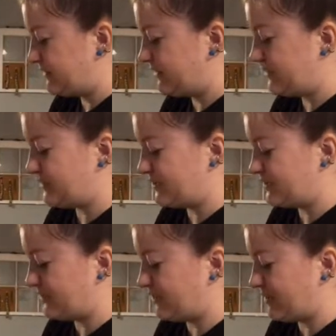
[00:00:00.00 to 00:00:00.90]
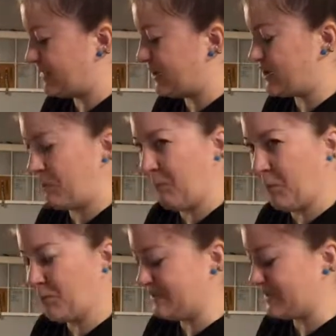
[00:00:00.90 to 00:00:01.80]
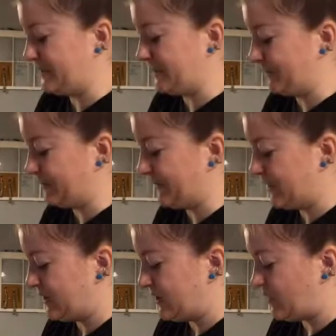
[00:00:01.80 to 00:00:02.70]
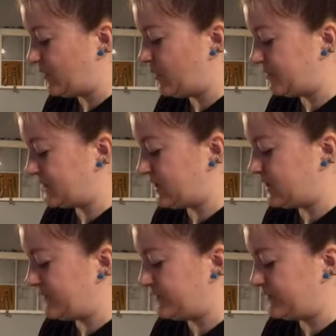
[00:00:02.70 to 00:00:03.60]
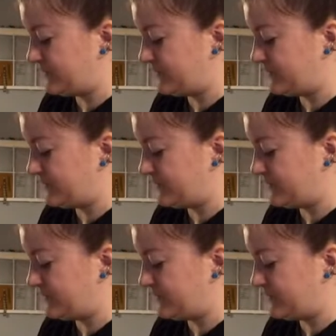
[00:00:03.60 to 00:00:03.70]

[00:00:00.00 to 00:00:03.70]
These ones are a little bit bigger. Whoopsie. Whoopsie.